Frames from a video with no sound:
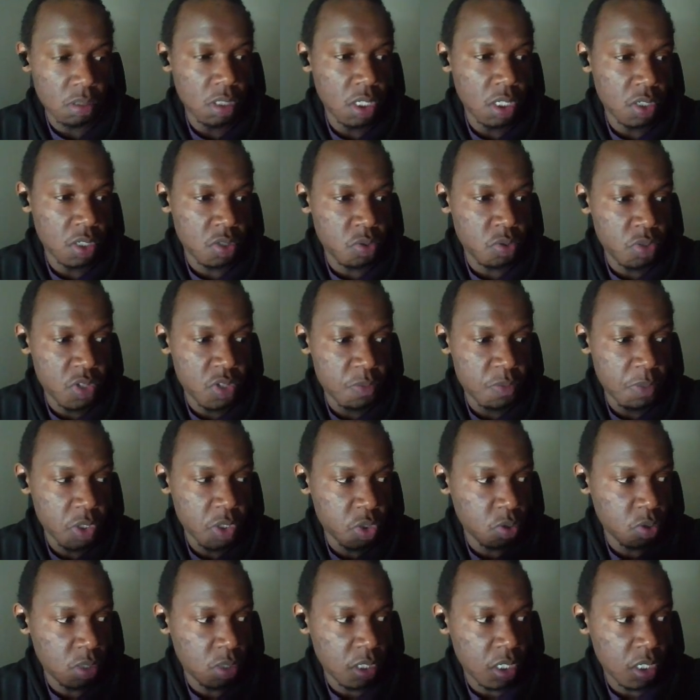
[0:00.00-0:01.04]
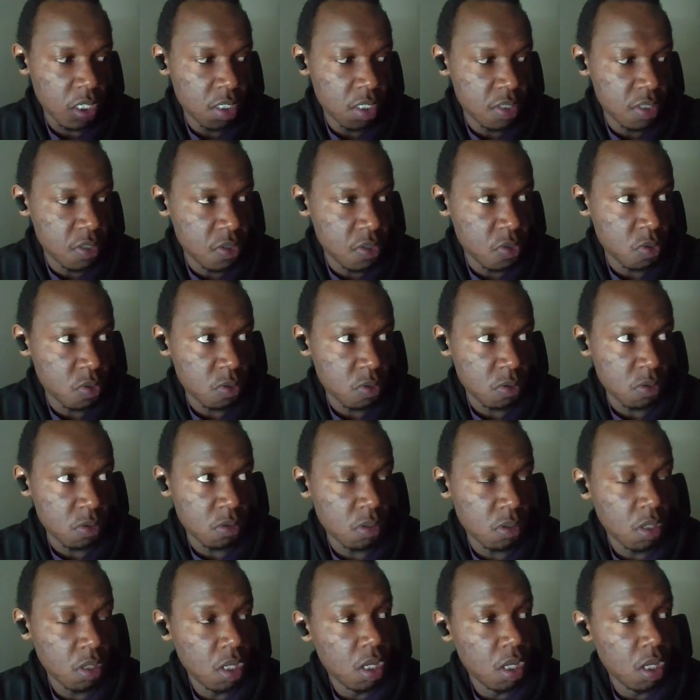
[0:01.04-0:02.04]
like doing spatial analysis or